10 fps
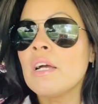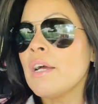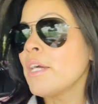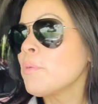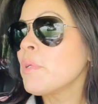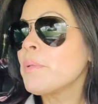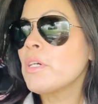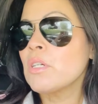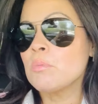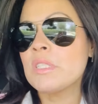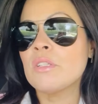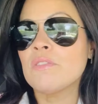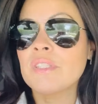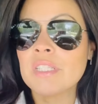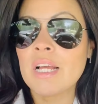and maybe I'll get myself a
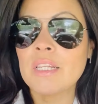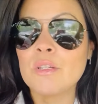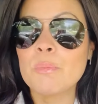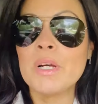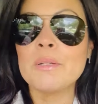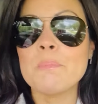salad. But